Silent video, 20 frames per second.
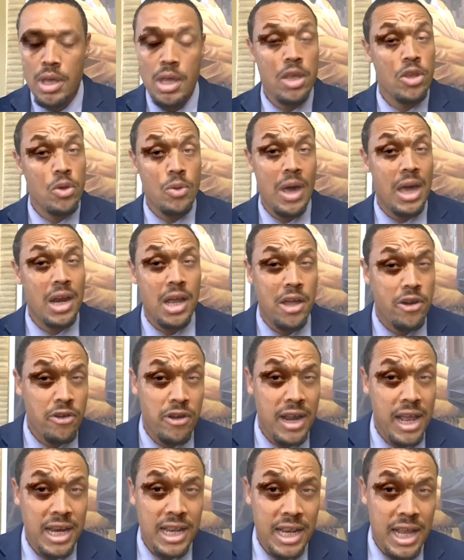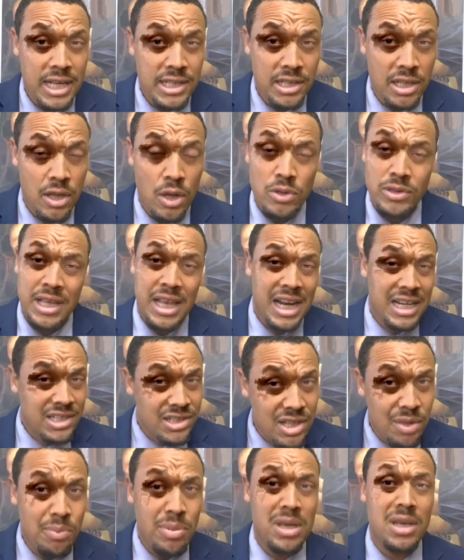you got 180 days to close. Now it
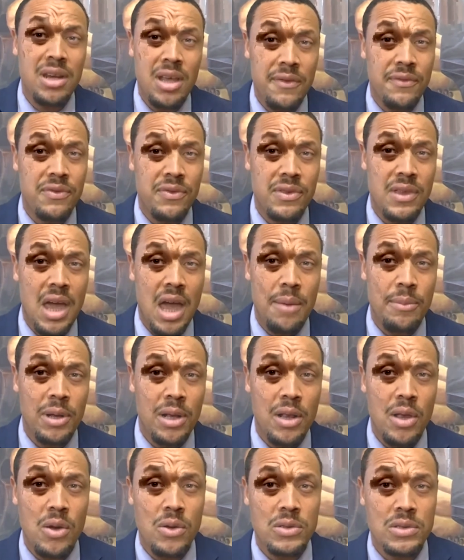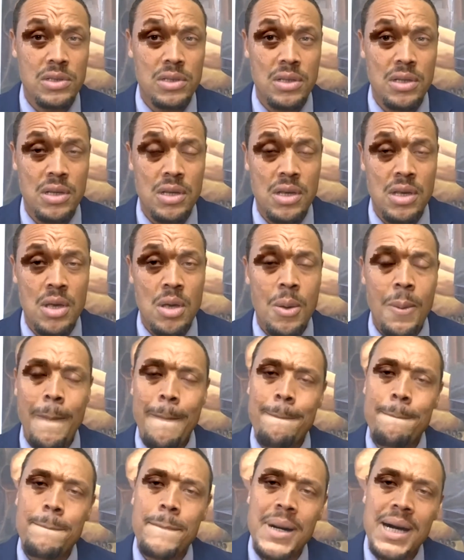should be enough time to close.
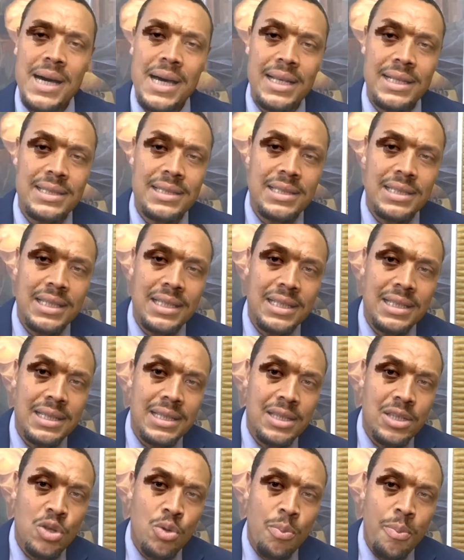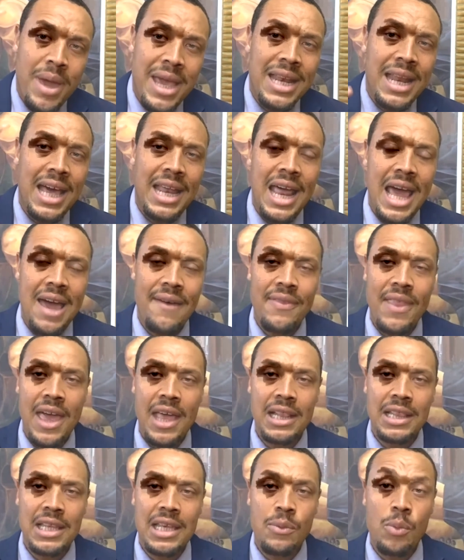But you may not have
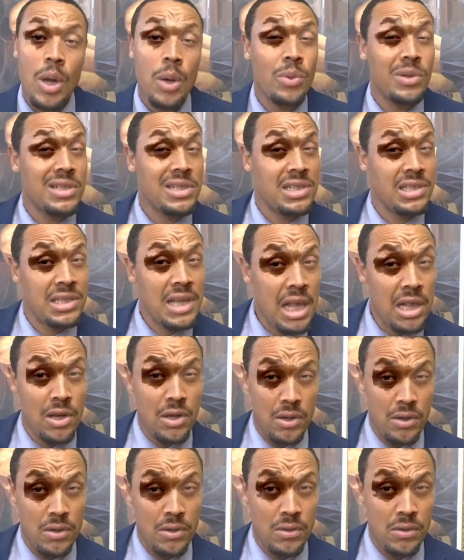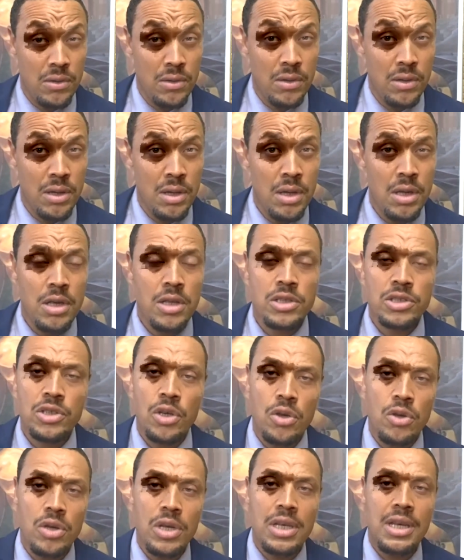that leeway with the seller. So
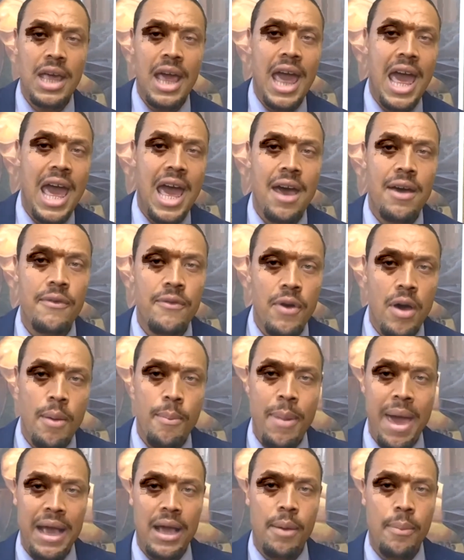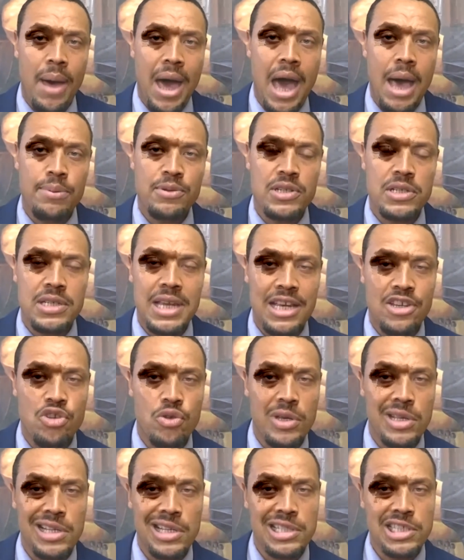you need to have a backup option that you
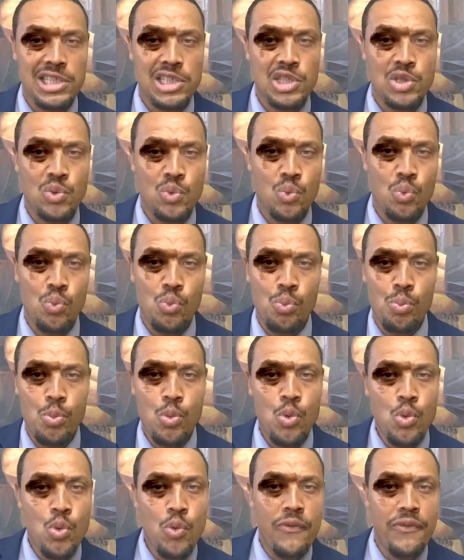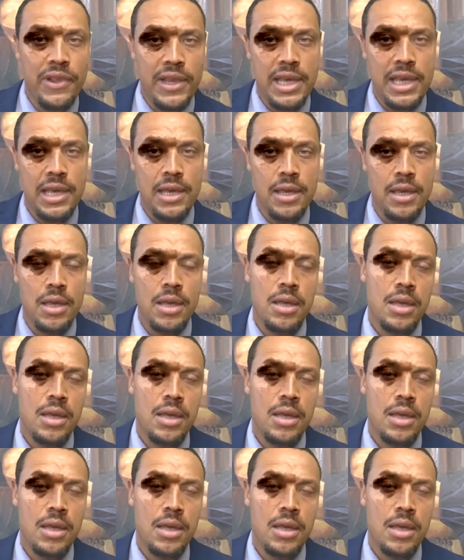can smoothly